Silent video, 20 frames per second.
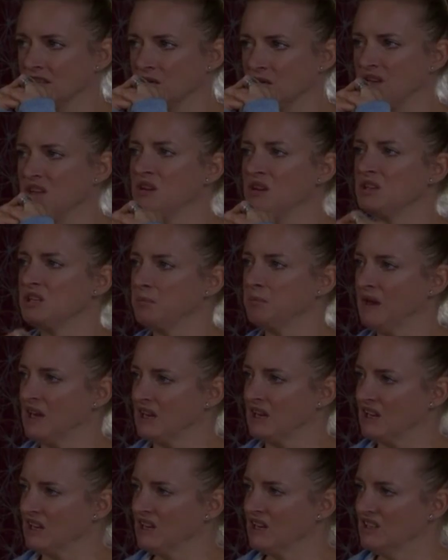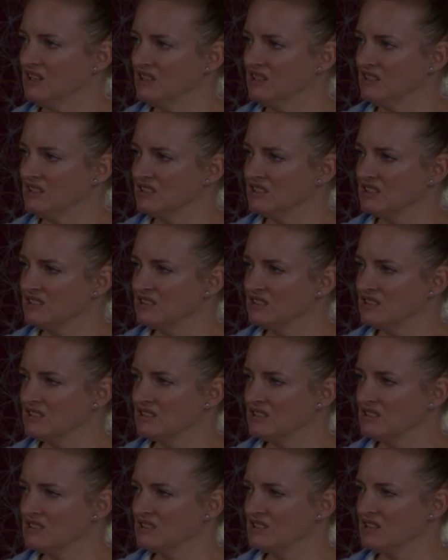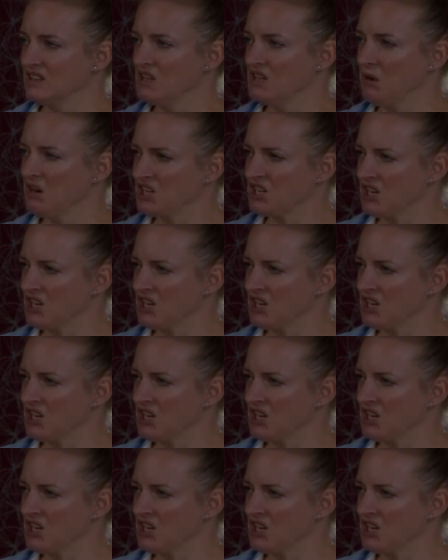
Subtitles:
When you speak, are you